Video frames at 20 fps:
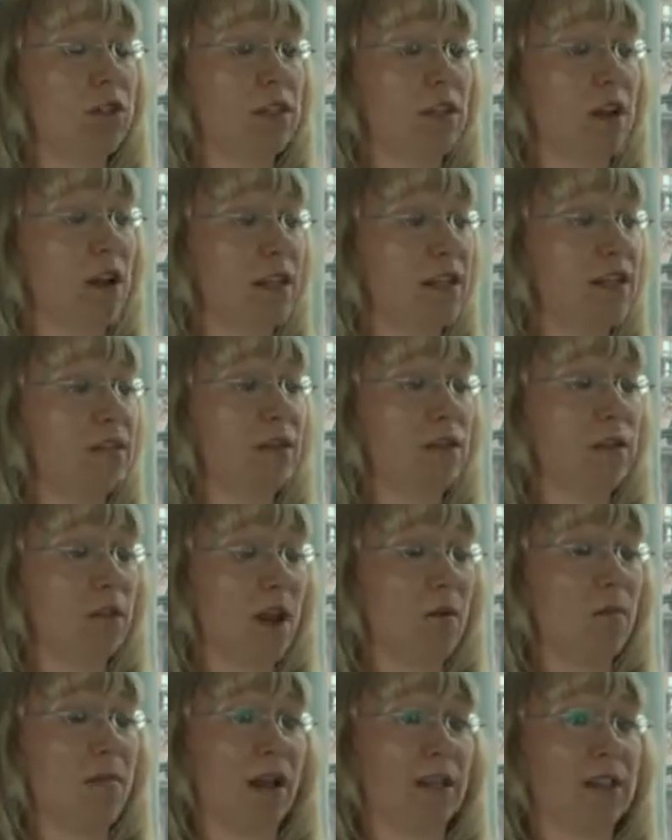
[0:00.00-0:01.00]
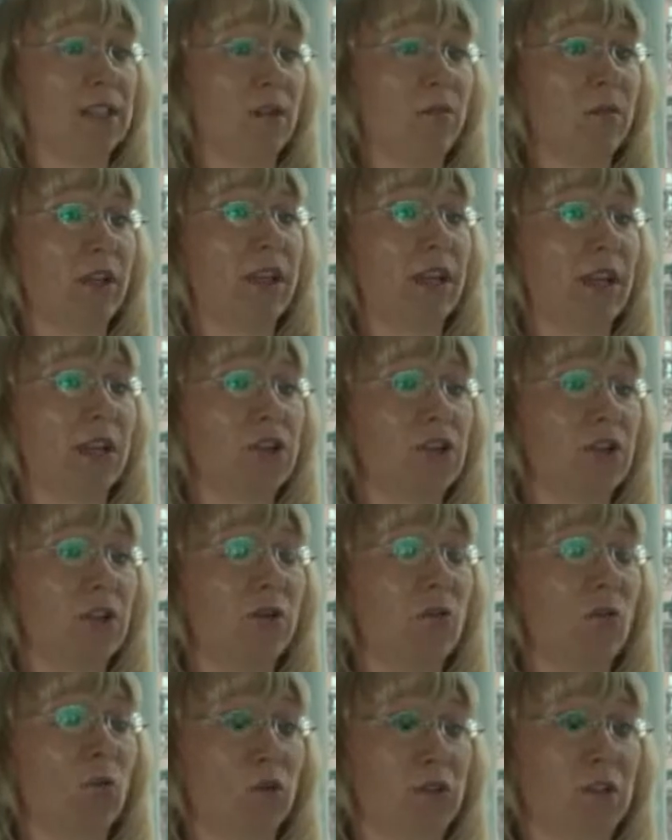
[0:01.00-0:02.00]
decided that that patent
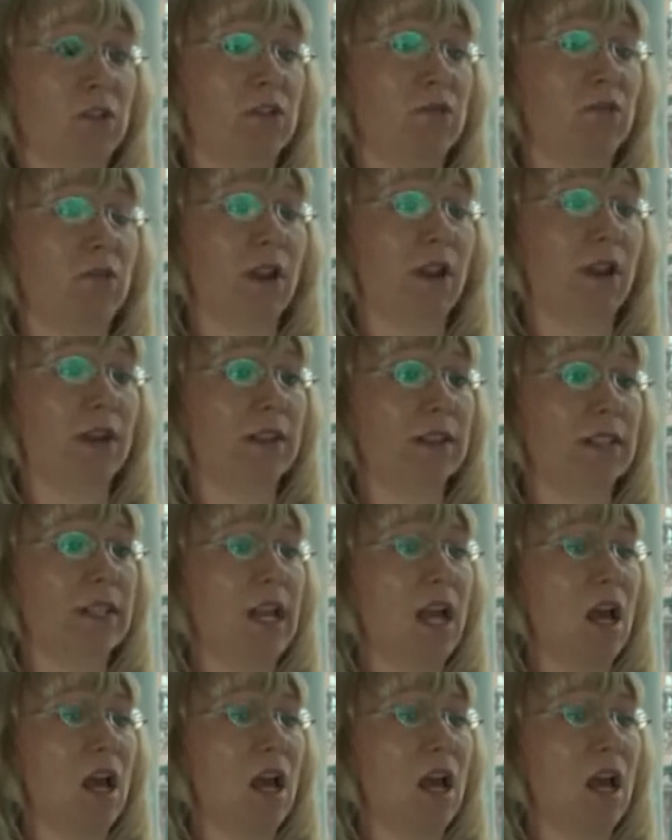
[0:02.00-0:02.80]
application wasn't a runner,